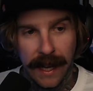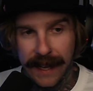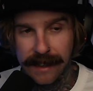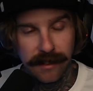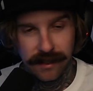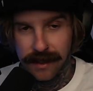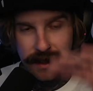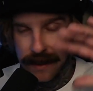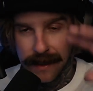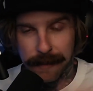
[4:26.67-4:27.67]
His
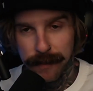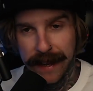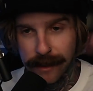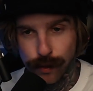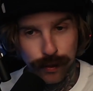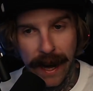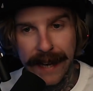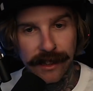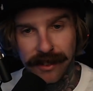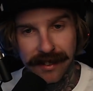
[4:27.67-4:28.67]

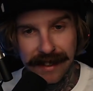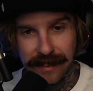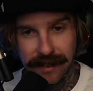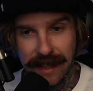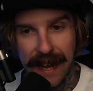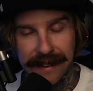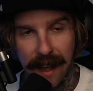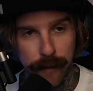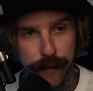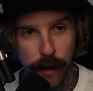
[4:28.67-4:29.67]
range is insane.
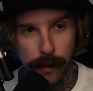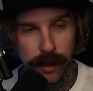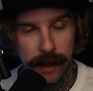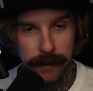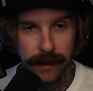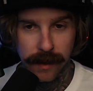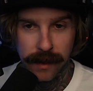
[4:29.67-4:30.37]
That film clip